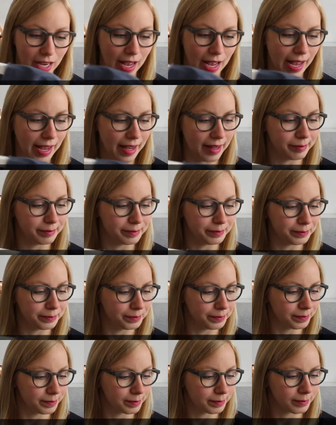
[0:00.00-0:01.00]

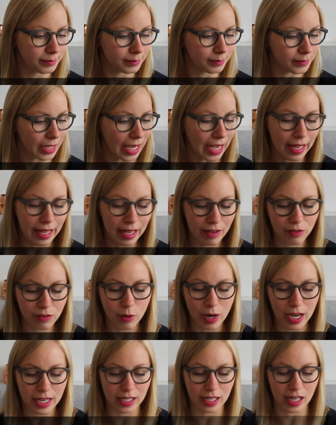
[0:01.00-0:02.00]
I have
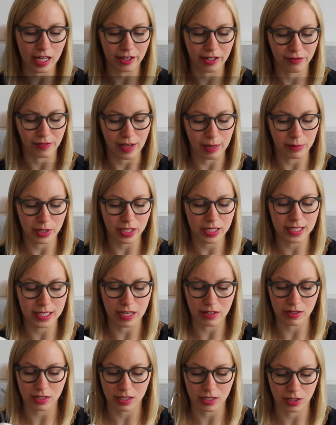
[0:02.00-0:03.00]
quite a lot of fabrics
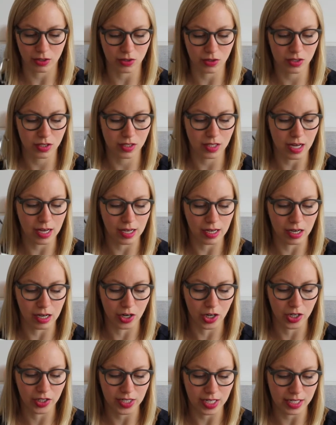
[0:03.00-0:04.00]
downstairs that
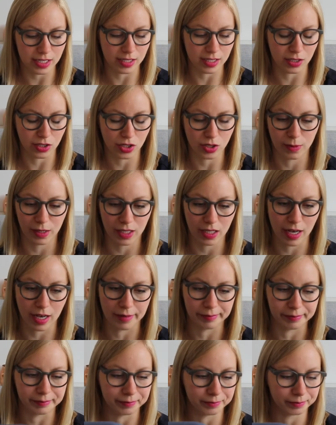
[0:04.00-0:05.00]
are destined to
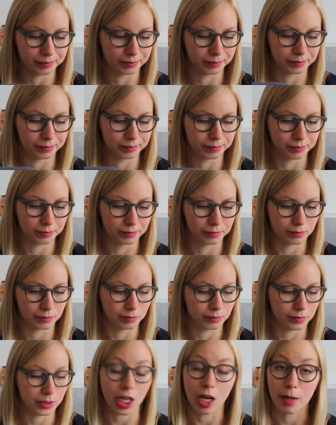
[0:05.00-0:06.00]
become
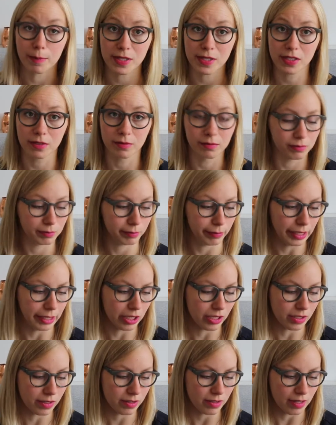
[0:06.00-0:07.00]
tops,
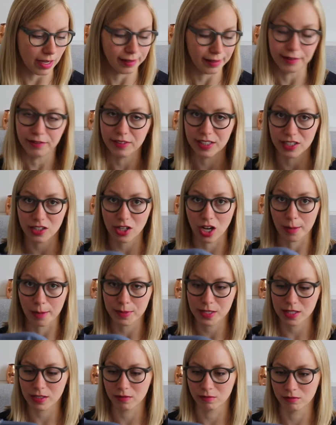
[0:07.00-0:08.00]
because I live in
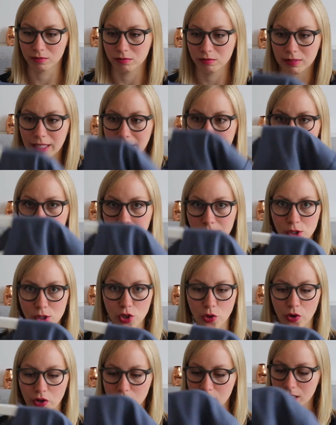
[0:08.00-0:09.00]
tops, like
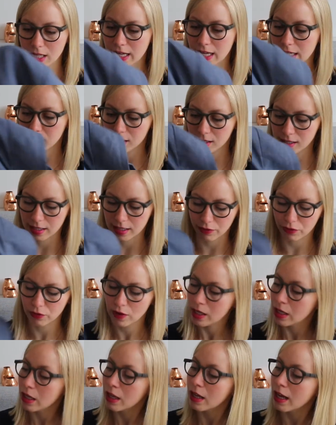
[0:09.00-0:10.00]
shirts and stuff.
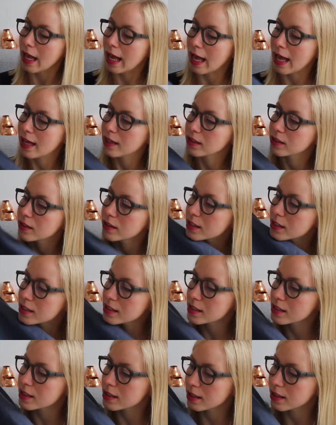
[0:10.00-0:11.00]
And this
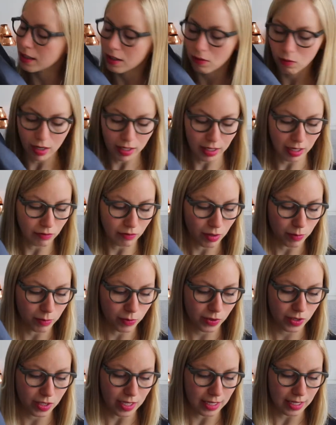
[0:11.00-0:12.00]
is a
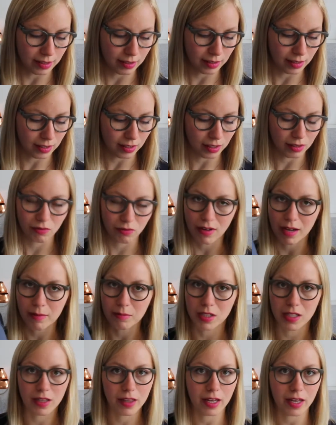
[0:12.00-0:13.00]
100% linen
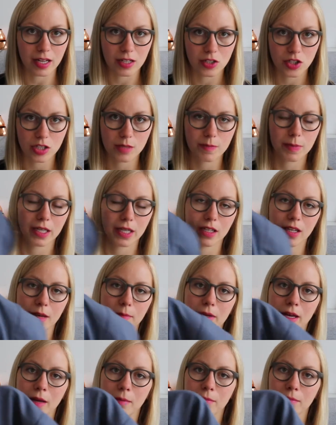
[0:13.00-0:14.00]
remnant that I just picked up
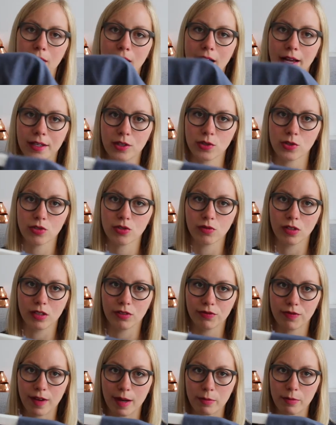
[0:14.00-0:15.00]
at my usual
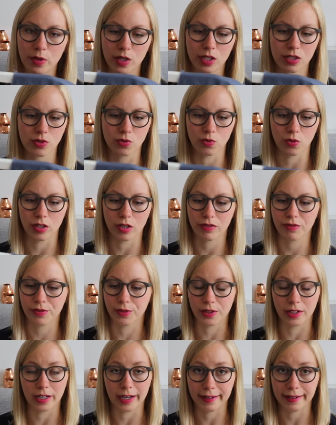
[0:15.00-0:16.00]
fabric store
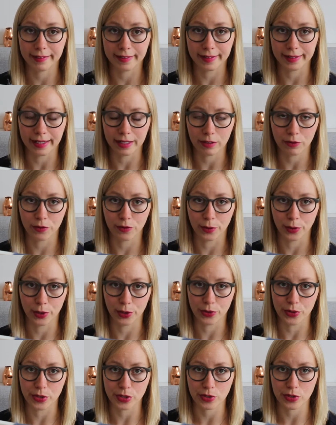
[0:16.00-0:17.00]
for, I think, like
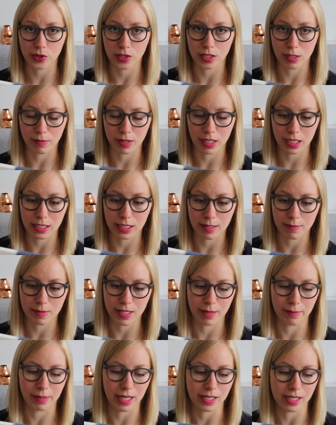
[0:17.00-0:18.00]
€4 or something
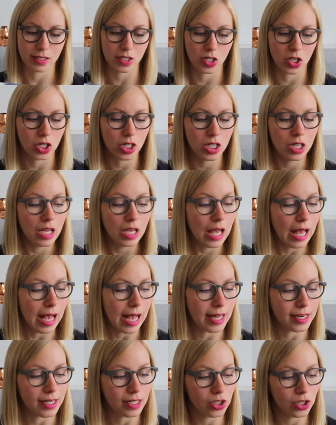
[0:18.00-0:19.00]
sometime last year.
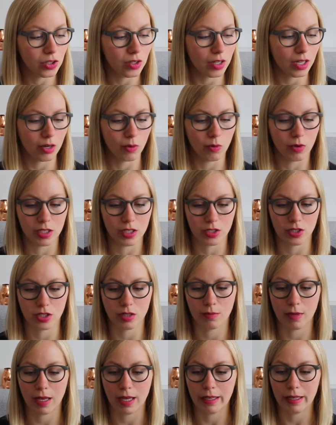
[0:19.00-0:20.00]
And I knew that I wanted
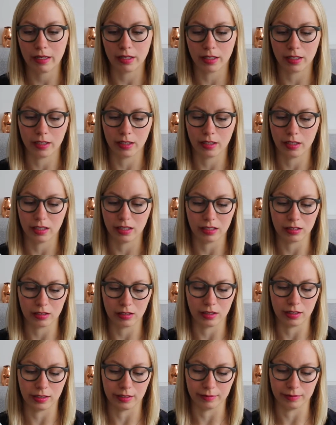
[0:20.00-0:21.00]
to make
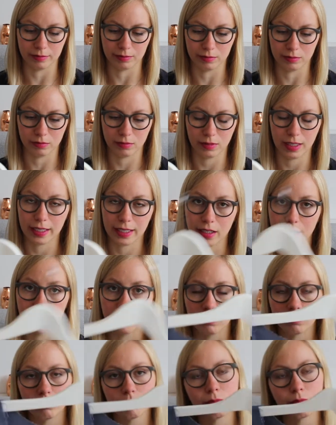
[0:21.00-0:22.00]

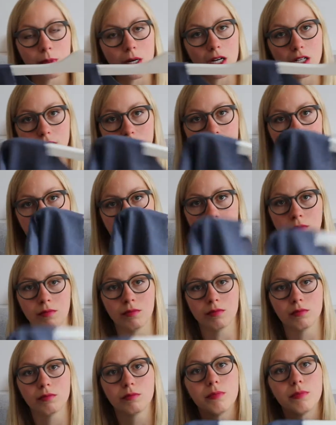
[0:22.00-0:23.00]
a
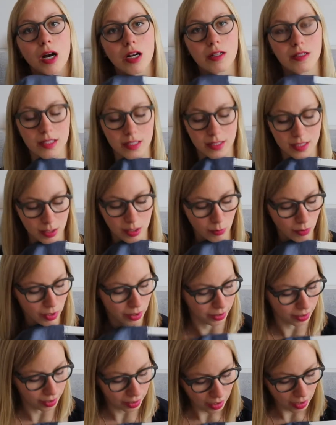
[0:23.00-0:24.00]
boxy tee
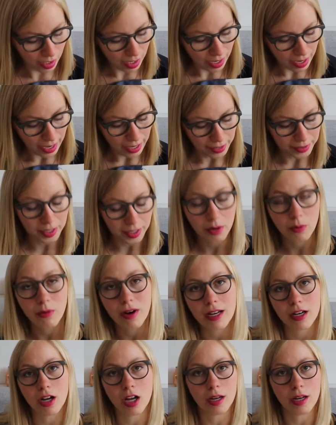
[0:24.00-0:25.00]
with it. And then I
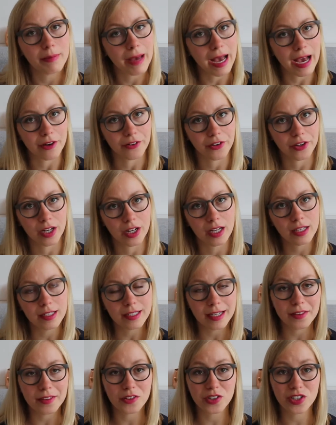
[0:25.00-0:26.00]
went on a pattern hunt,
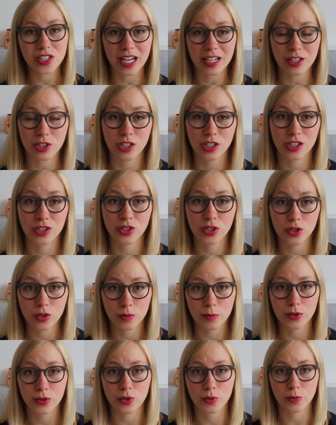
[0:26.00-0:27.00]
and there's actually a
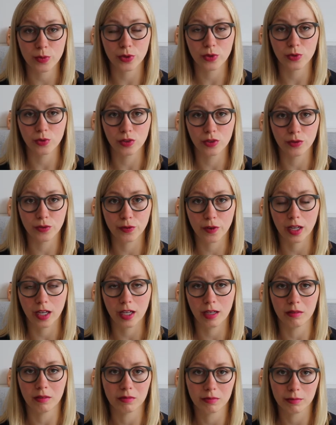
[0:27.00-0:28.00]
super, super cool
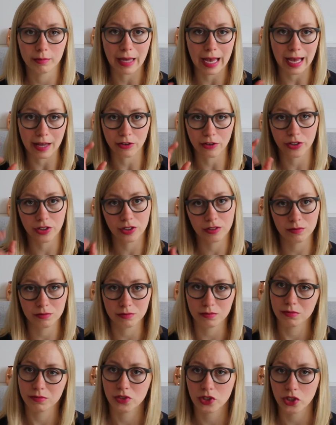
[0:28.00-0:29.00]
free pattern,
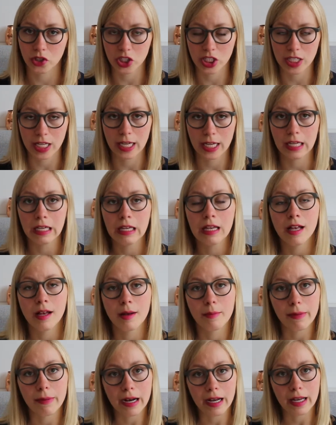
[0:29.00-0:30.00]
so to say,
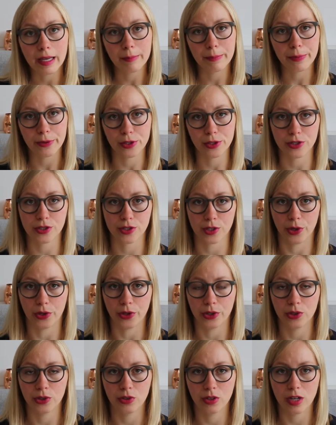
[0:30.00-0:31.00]
by Pearl
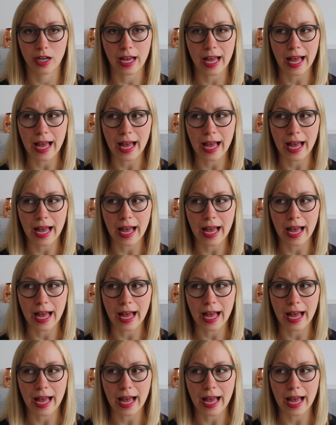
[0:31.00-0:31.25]
Soho.